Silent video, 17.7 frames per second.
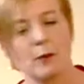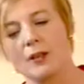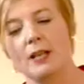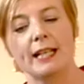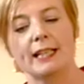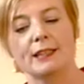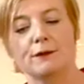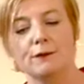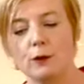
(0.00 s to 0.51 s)
the
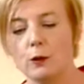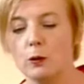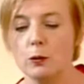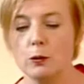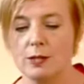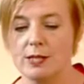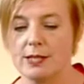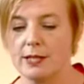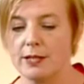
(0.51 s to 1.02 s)
next
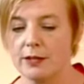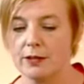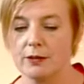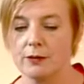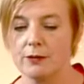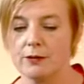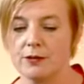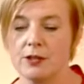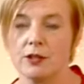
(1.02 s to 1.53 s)
four
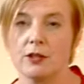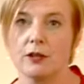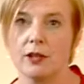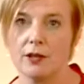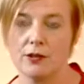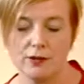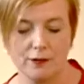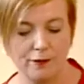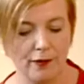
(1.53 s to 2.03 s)
circles, you're
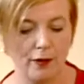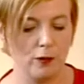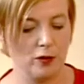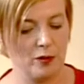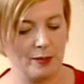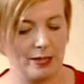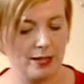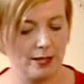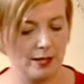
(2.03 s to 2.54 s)
going to
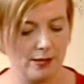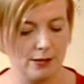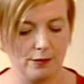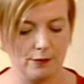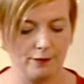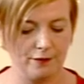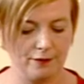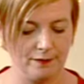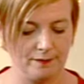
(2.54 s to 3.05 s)
fold them in
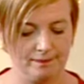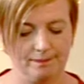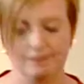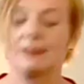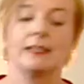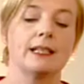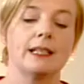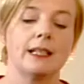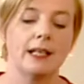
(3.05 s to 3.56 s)
half.
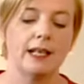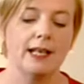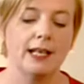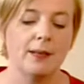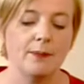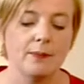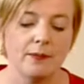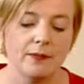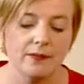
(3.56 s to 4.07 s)

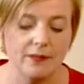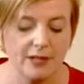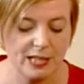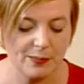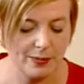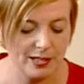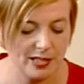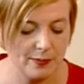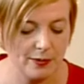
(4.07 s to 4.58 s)
Um,
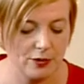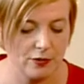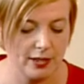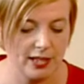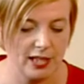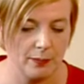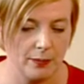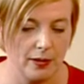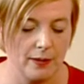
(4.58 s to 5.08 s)
this bit's a bit
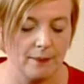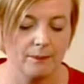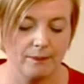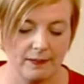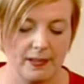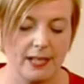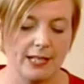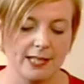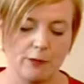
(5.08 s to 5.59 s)
tricky, but
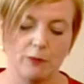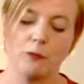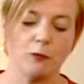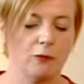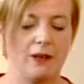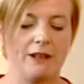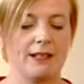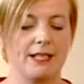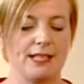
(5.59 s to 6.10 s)
it's
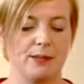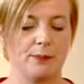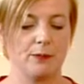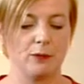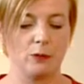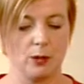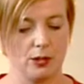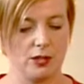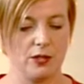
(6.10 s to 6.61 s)
very
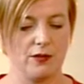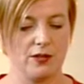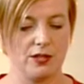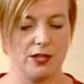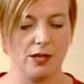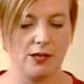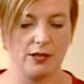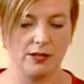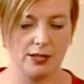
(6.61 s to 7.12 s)
simple once you've
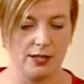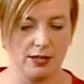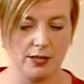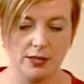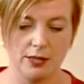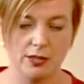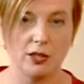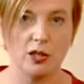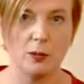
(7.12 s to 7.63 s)
started.
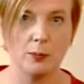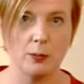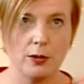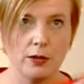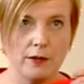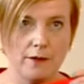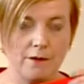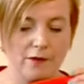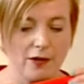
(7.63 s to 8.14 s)
So you
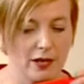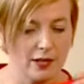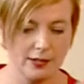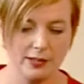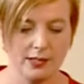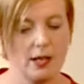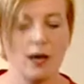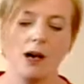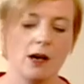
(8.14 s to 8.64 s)
put the
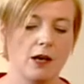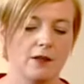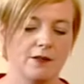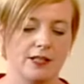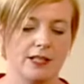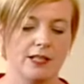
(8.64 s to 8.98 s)
first half